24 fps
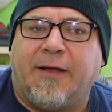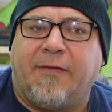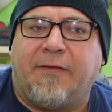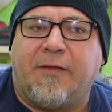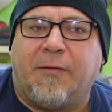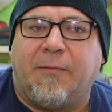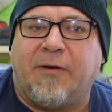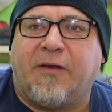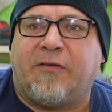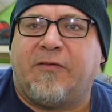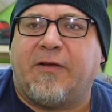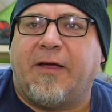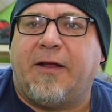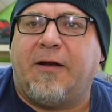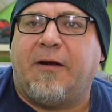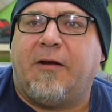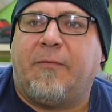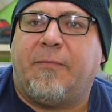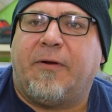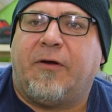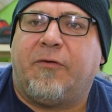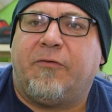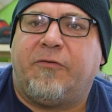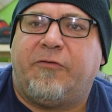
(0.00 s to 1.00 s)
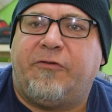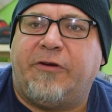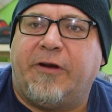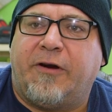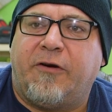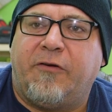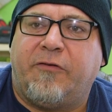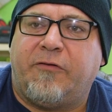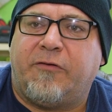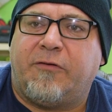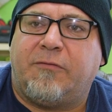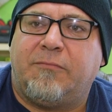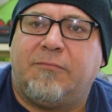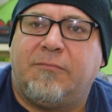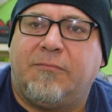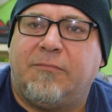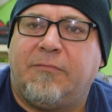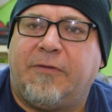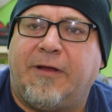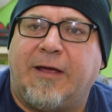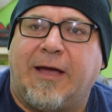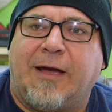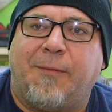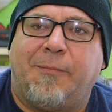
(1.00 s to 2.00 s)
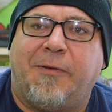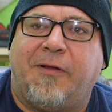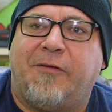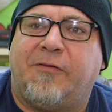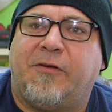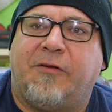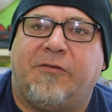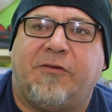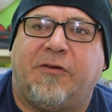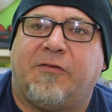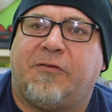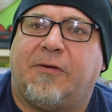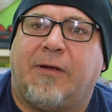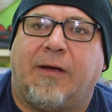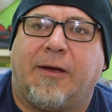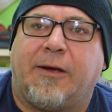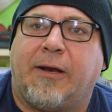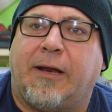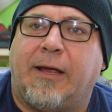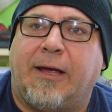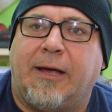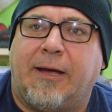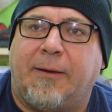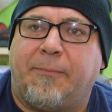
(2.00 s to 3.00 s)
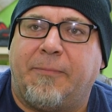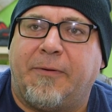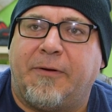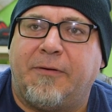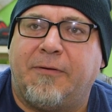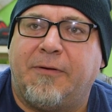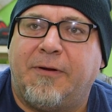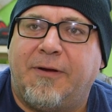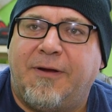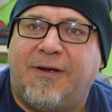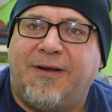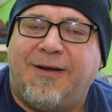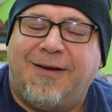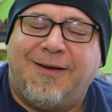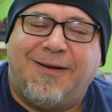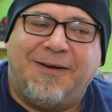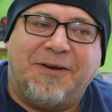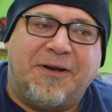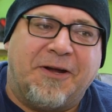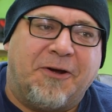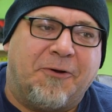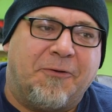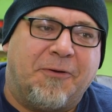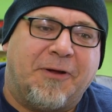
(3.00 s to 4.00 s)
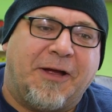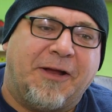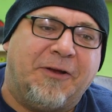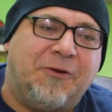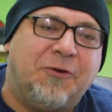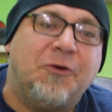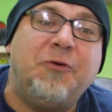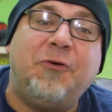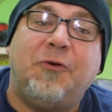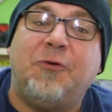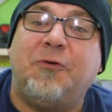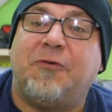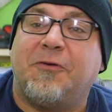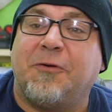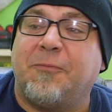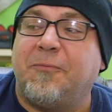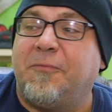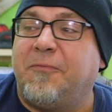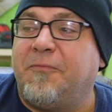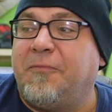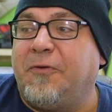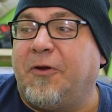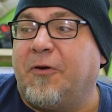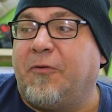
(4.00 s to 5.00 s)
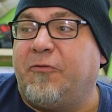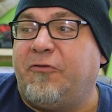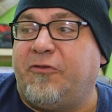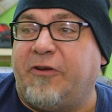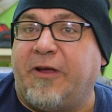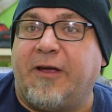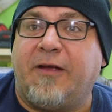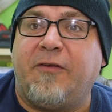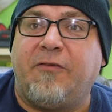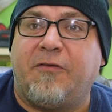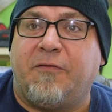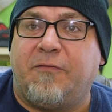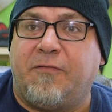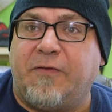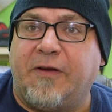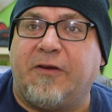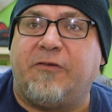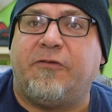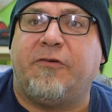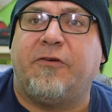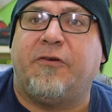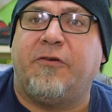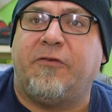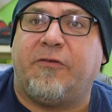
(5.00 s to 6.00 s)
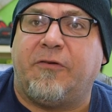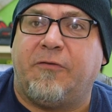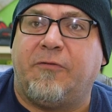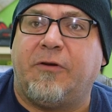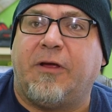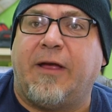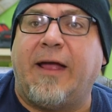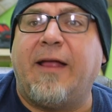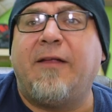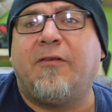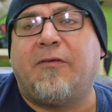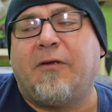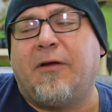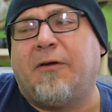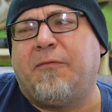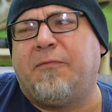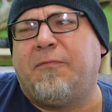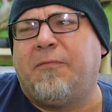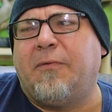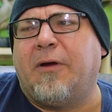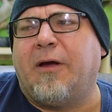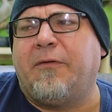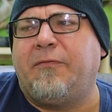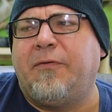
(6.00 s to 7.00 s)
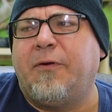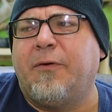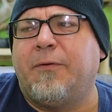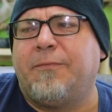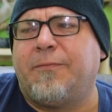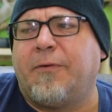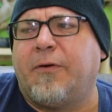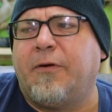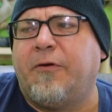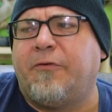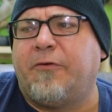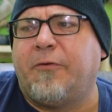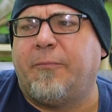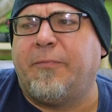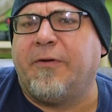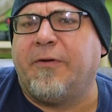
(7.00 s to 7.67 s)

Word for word: to get them excited about chairs and cabinets. It's just not going to happen. Now, I do do some, you know, jigs and fixtures and, and a, a few furniture